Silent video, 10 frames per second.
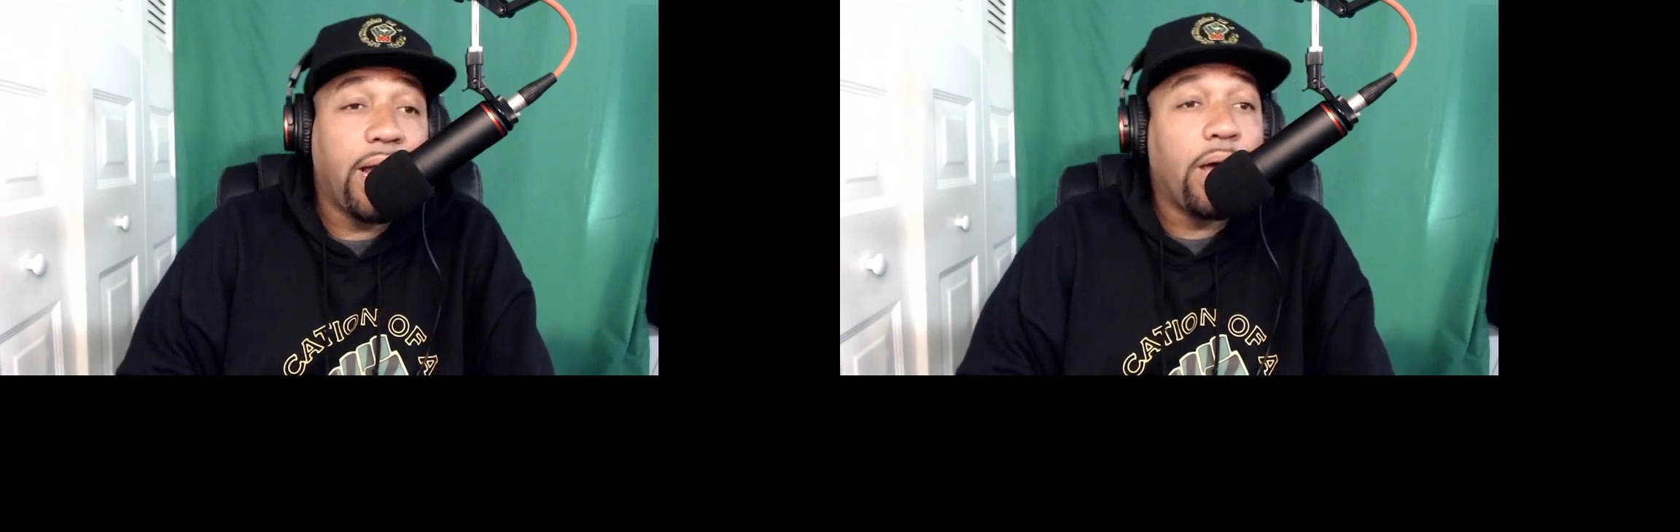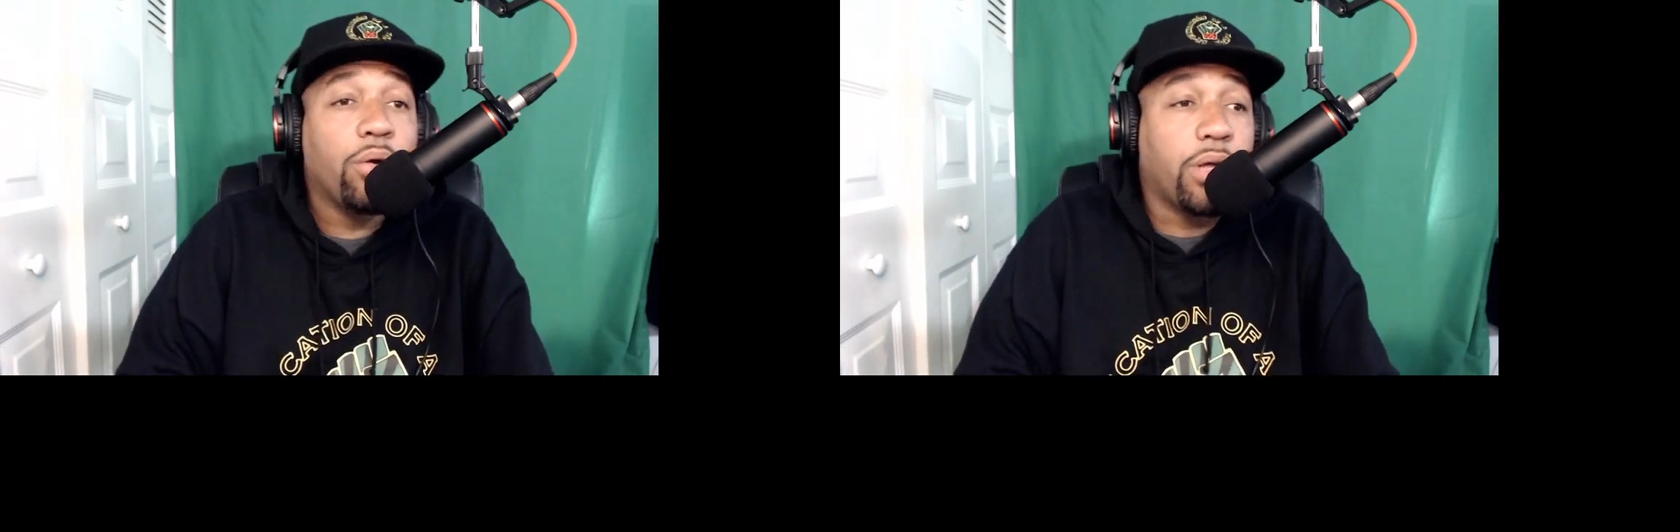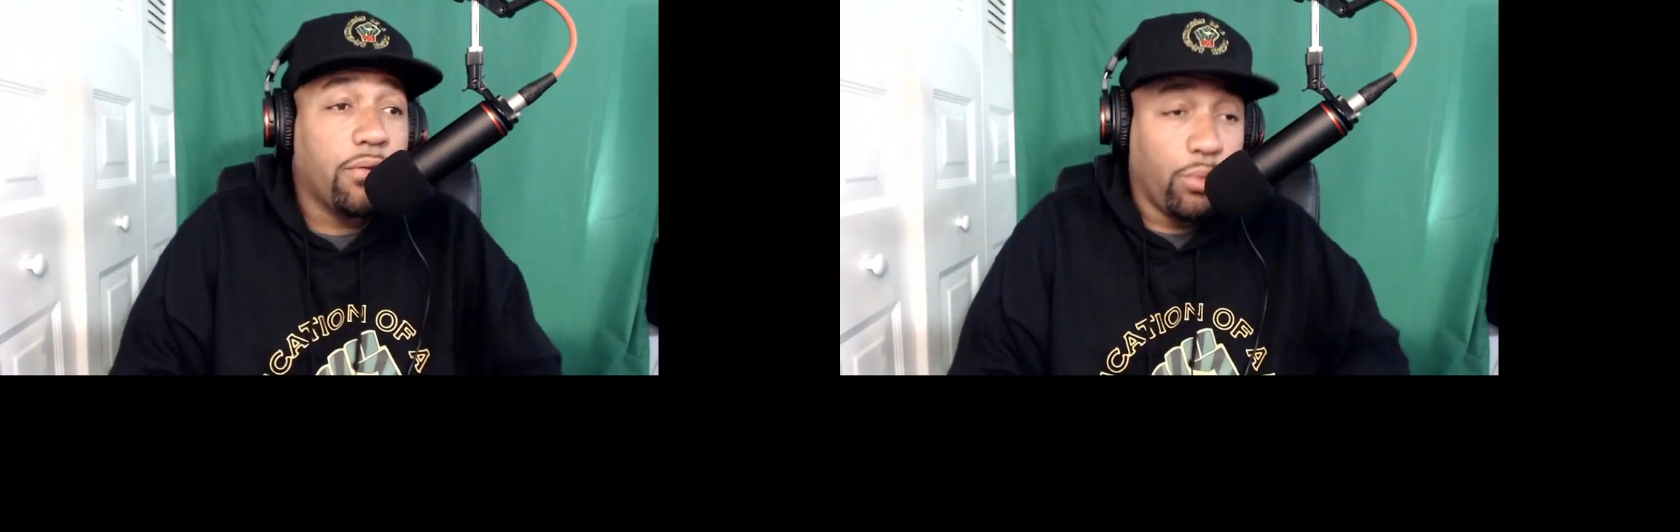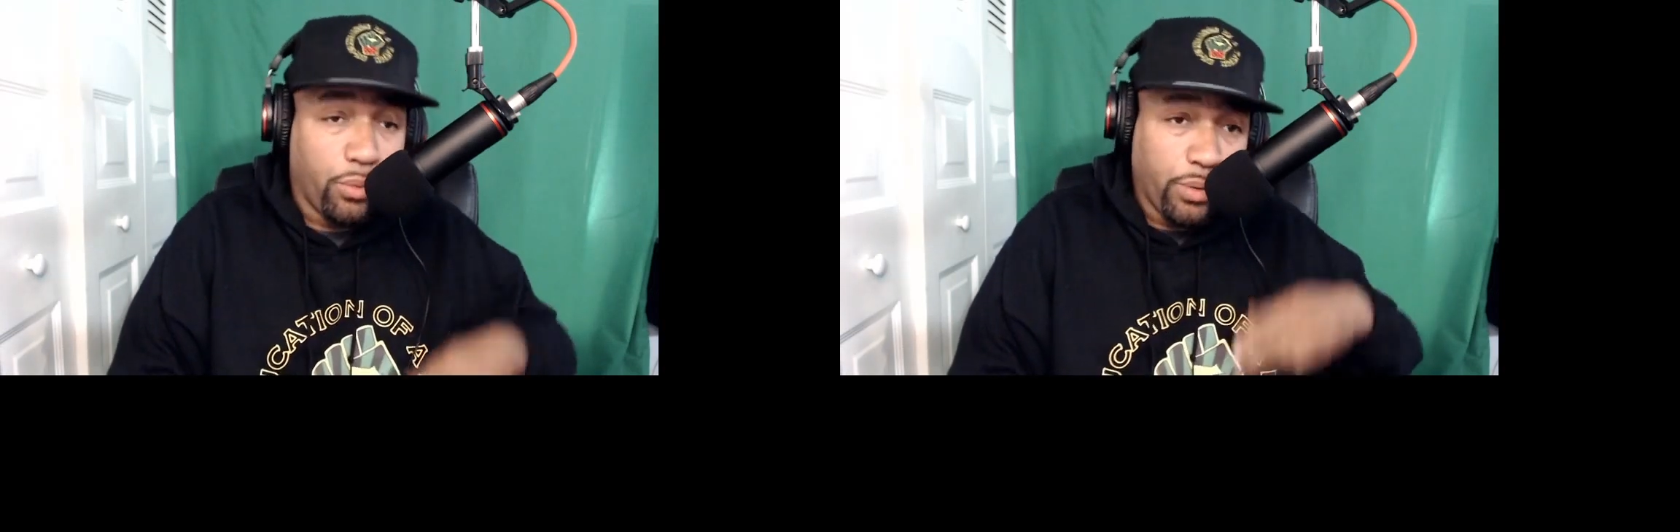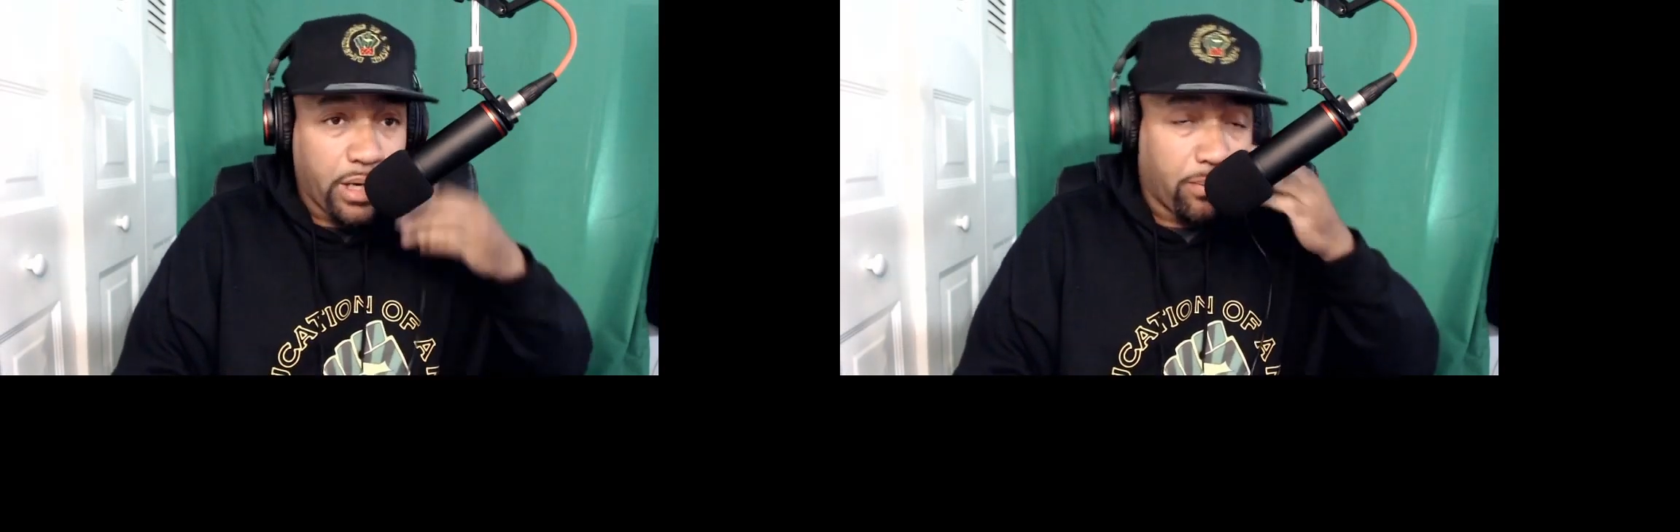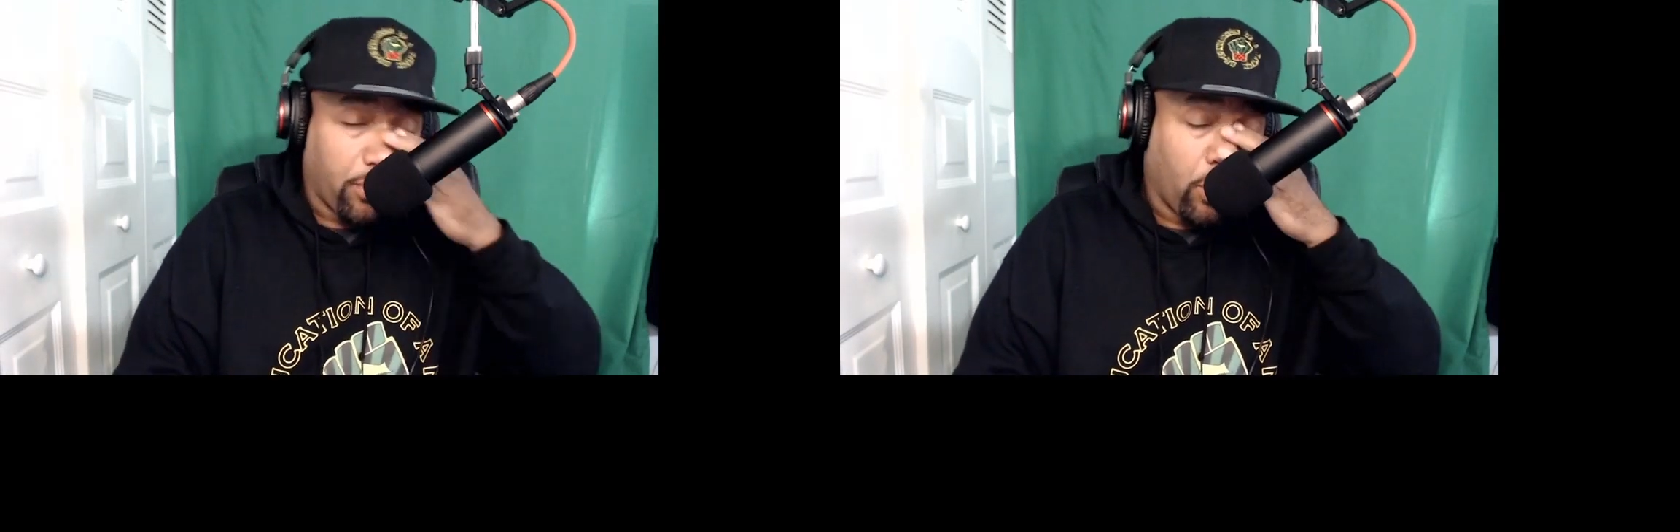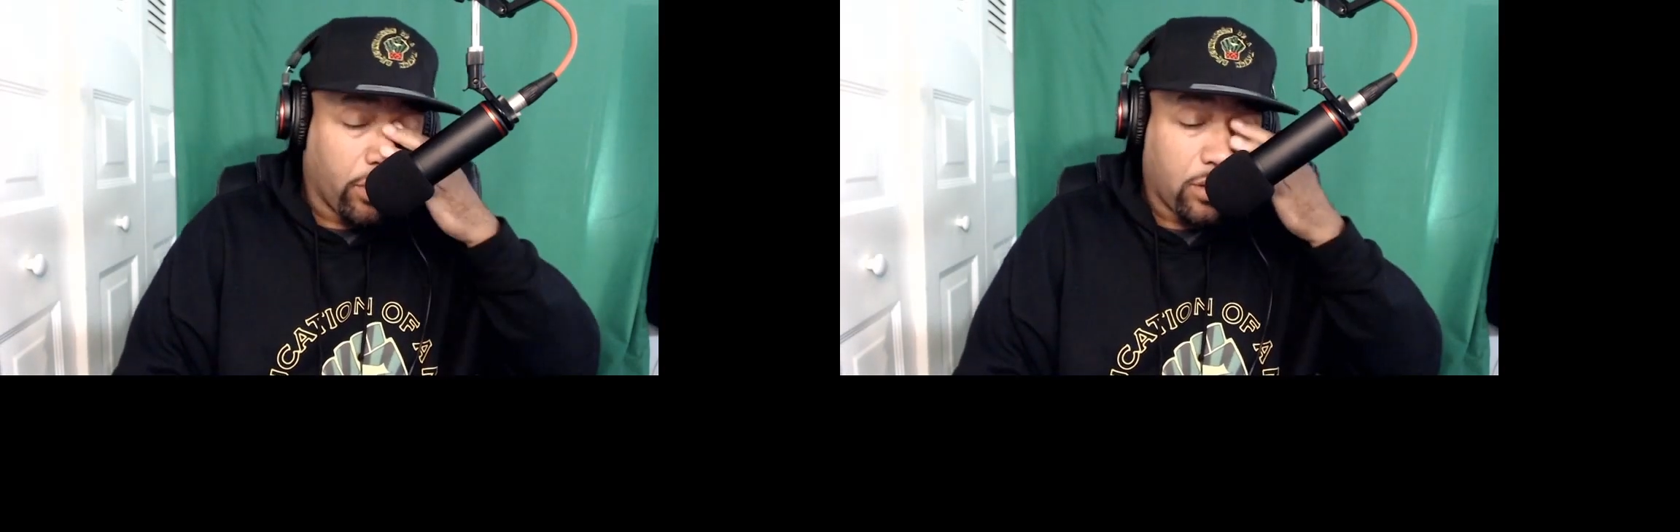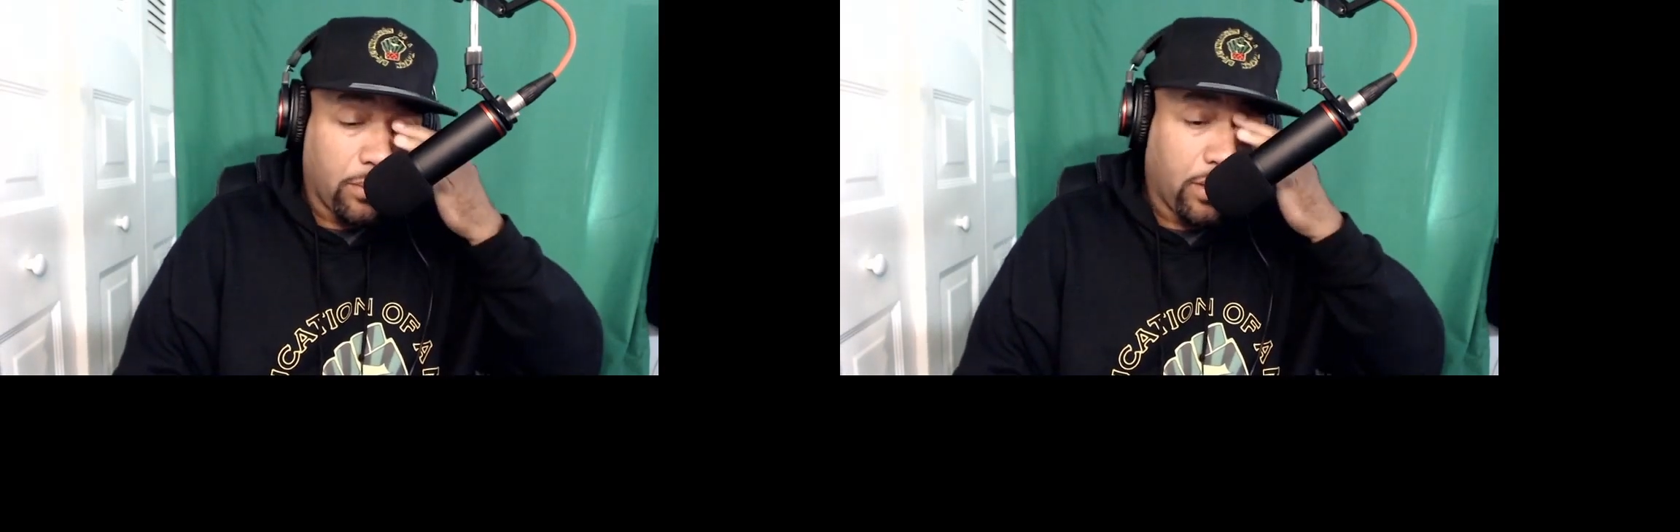I don't care if we got a broker
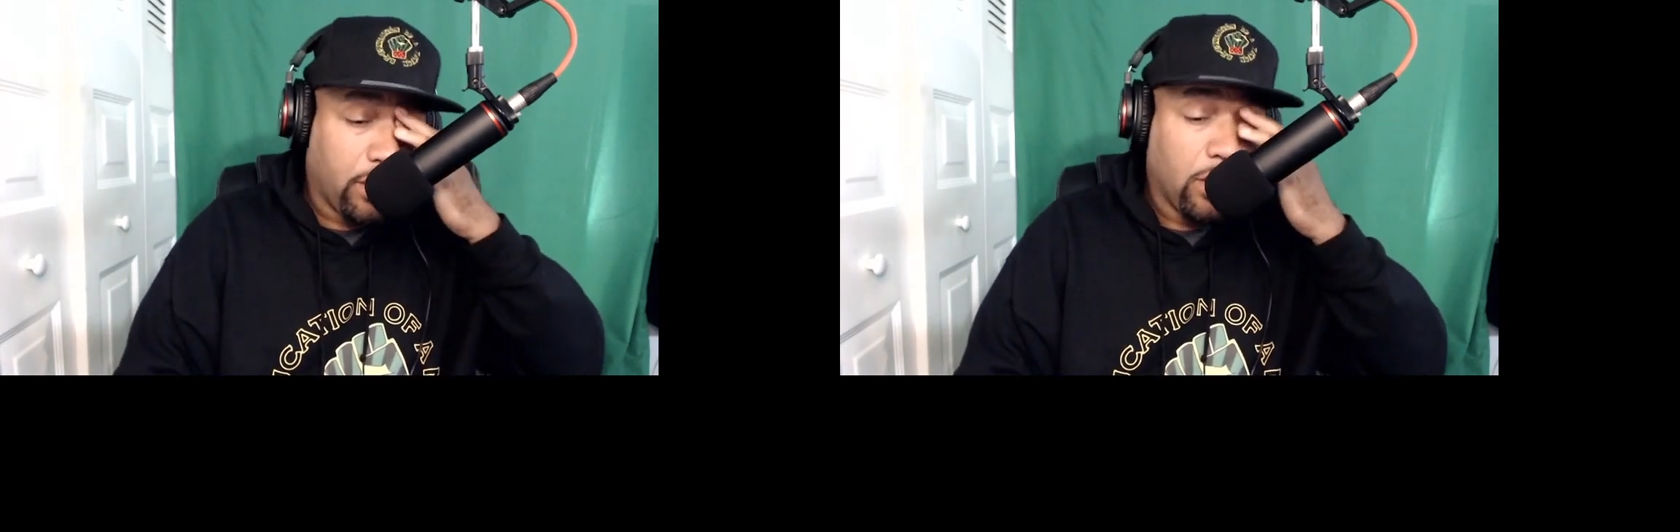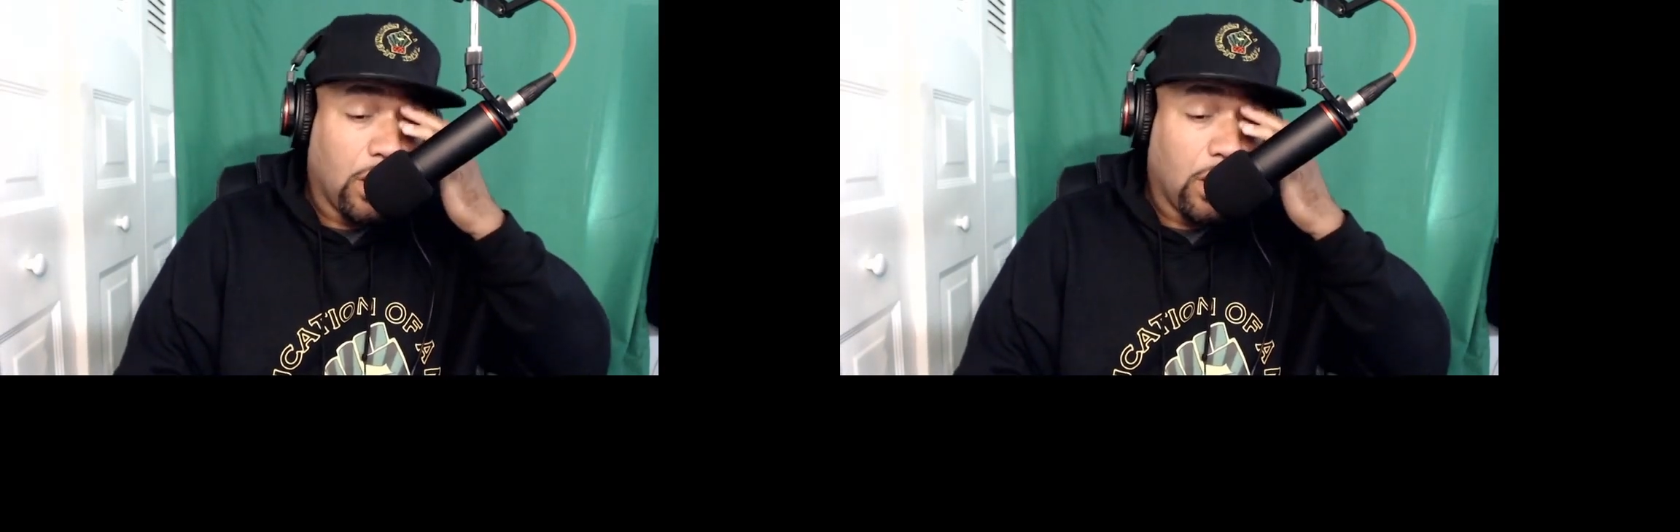coming and